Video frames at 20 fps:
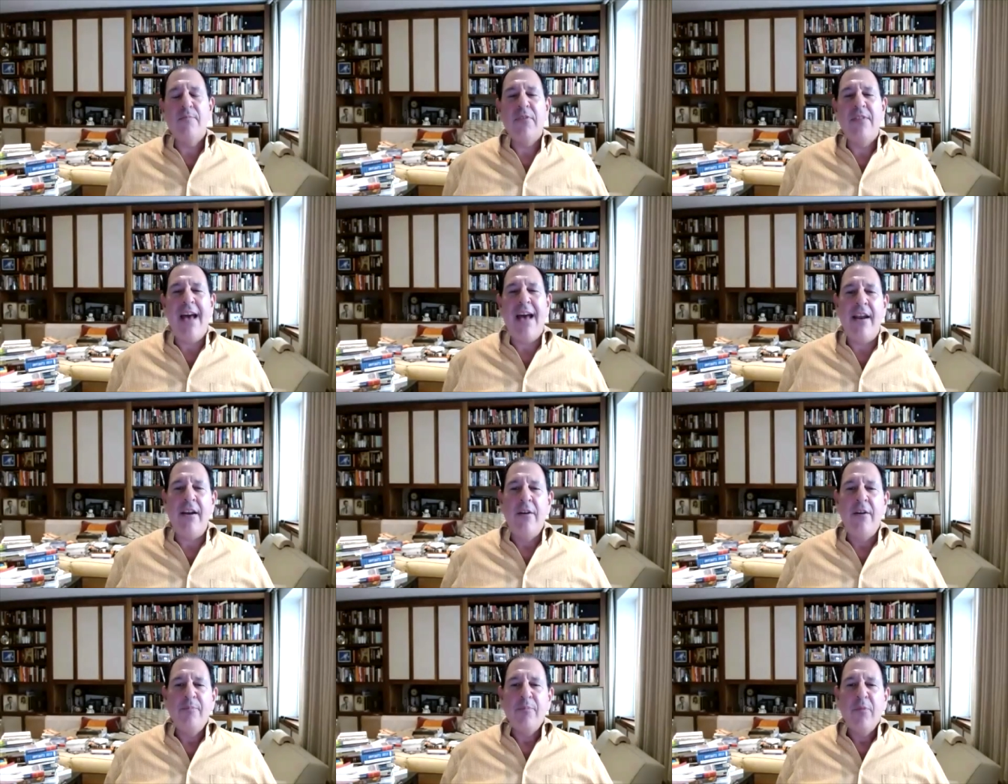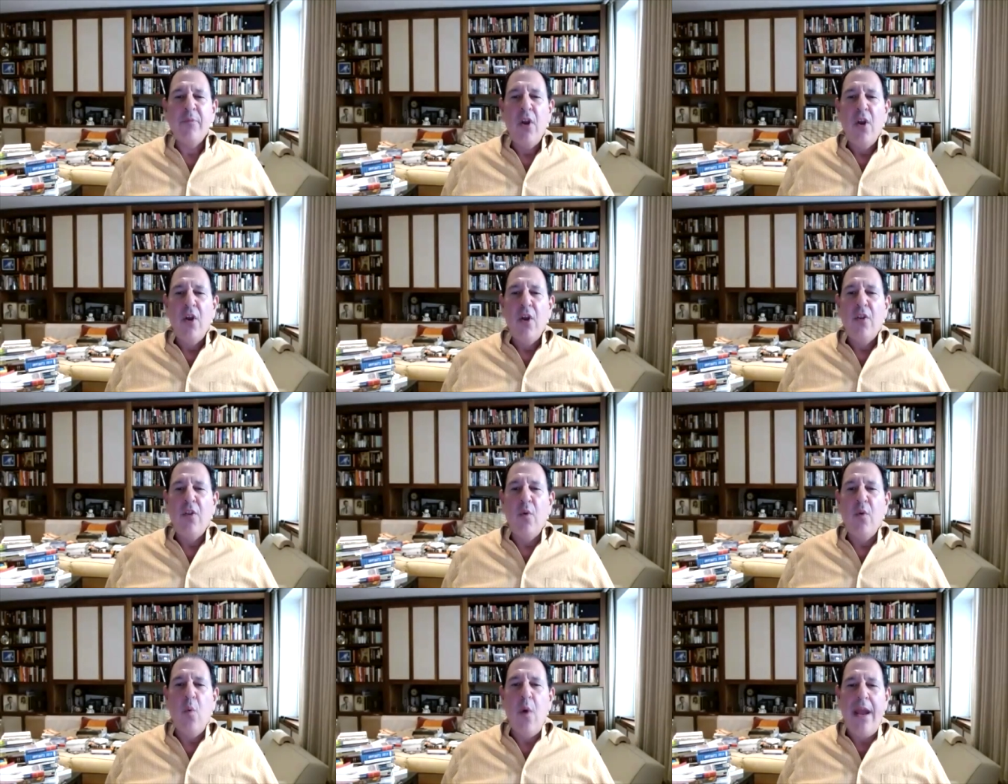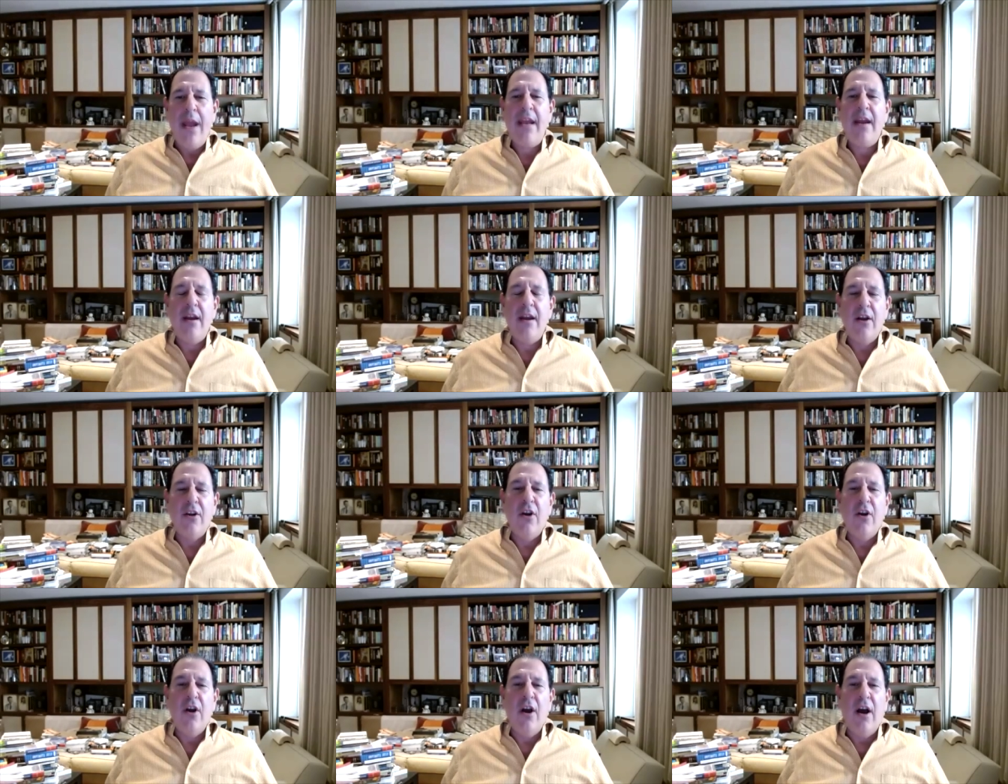that the way
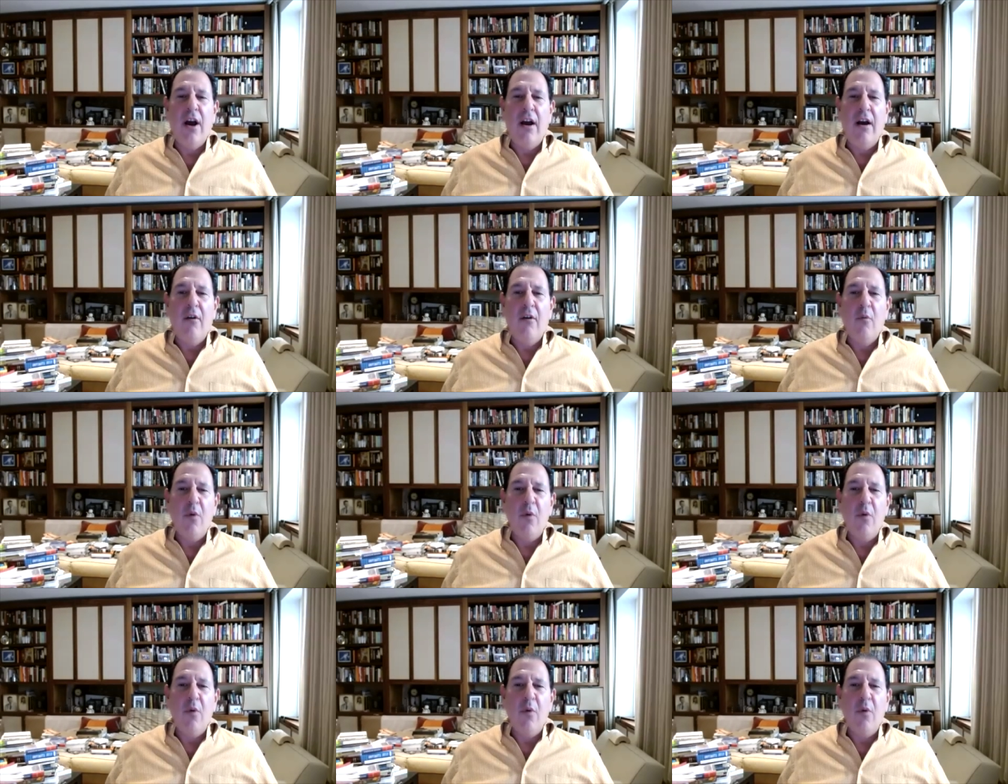uh,